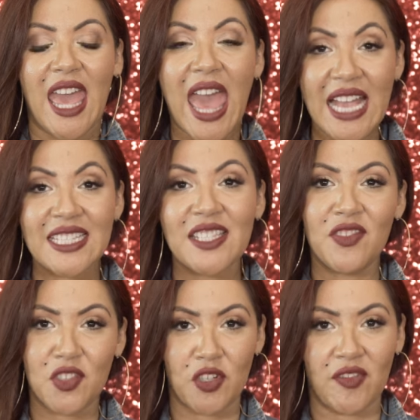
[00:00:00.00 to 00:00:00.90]
acts of
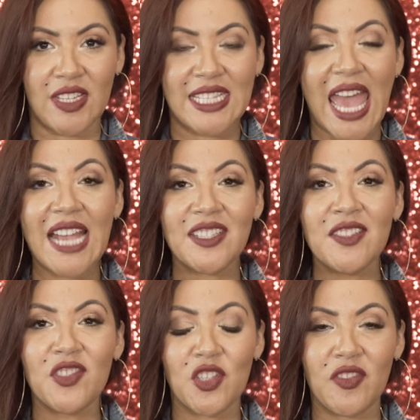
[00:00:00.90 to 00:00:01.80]
service. Acts
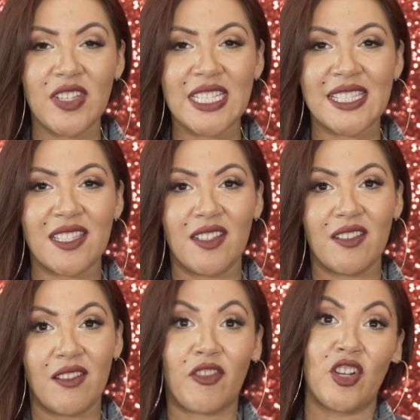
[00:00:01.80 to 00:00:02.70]
of service,
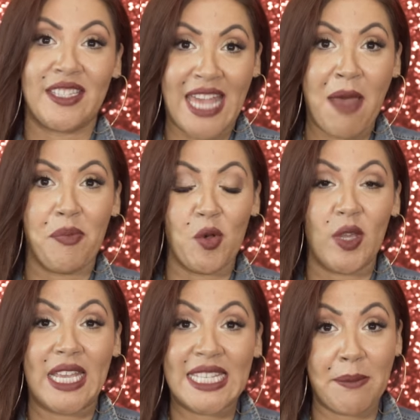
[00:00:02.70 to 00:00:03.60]
for example,
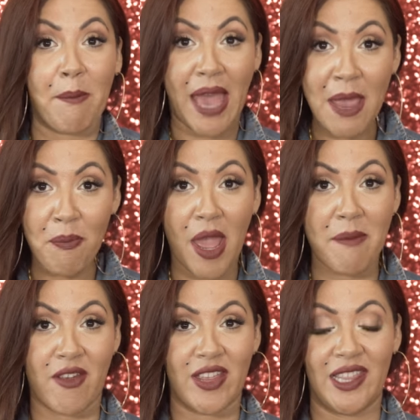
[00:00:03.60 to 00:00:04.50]
is my
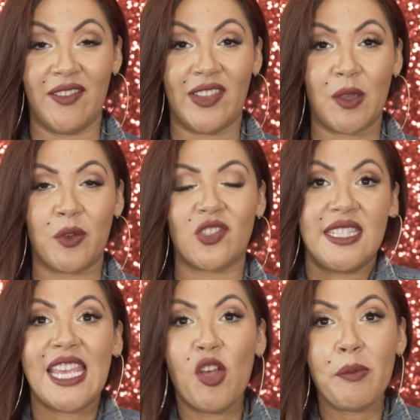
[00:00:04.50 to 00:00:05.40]
primary love language.
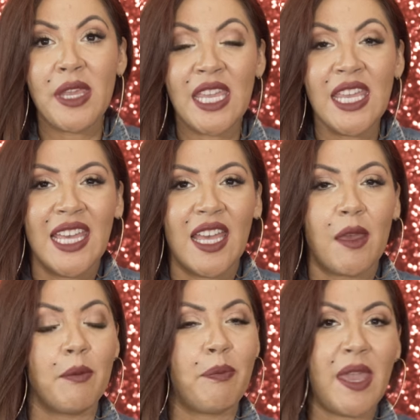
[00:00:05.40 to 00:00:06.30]
Tell me,
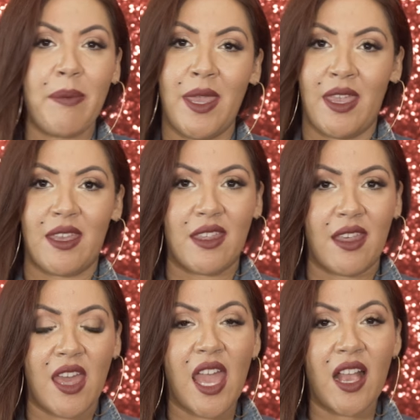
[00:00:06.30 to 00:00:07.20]
baby,
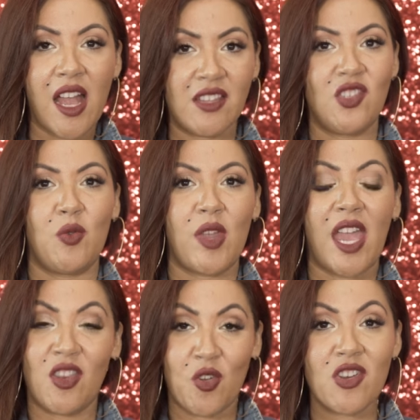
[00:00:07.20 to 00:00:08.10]
I got you.
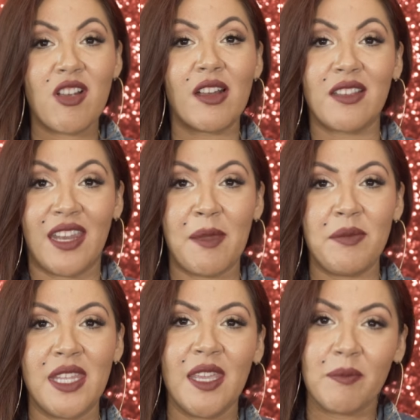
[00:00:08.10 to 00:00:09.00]
I know your car's on
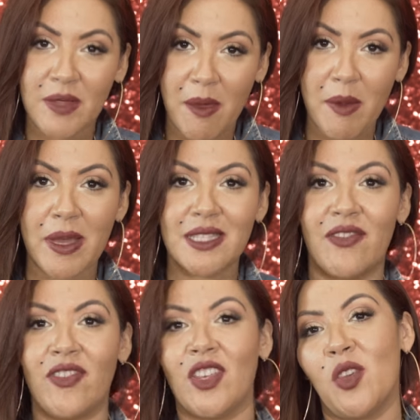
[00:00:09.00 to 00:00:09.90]
empty. I'm about to
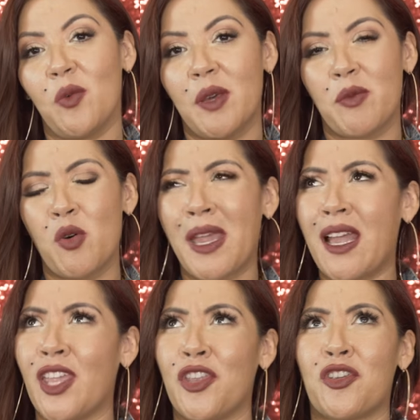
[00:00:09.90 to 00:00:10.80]
fill you up. Oh my
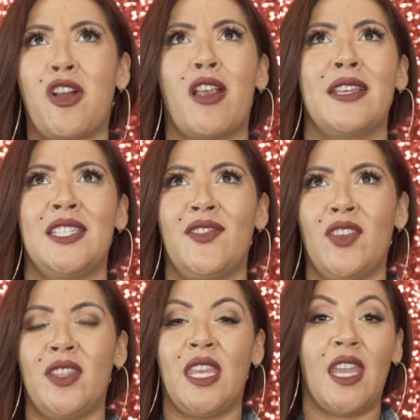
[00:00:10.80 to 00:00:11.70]
God, your car is
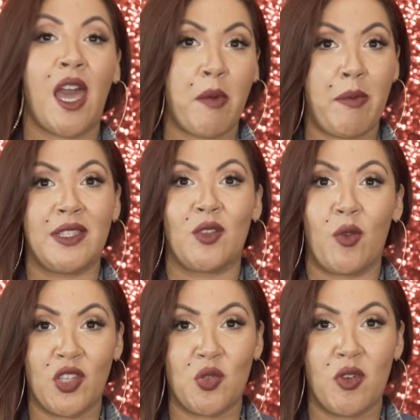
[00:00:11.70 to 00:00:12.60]
filthy. I'm about to go
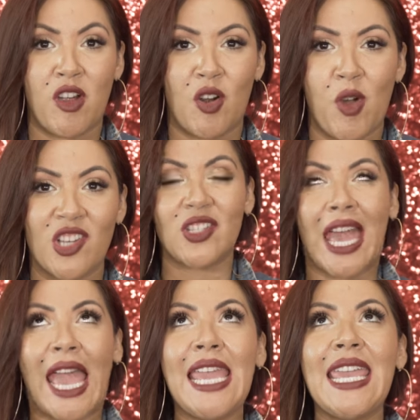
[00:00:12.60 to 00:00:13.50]
get you a car wash.
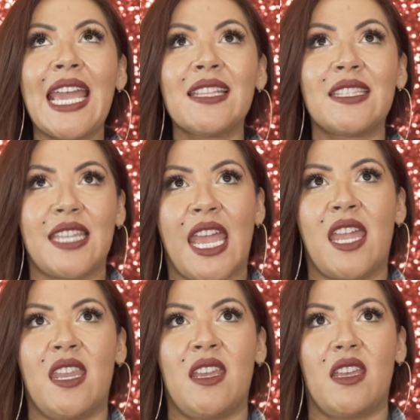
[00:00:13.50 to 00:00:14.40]
I can't
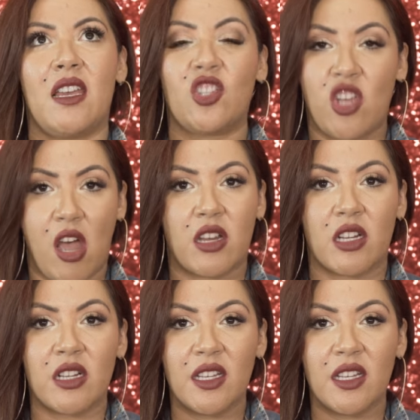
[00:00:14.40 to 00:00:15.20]
stand a talker.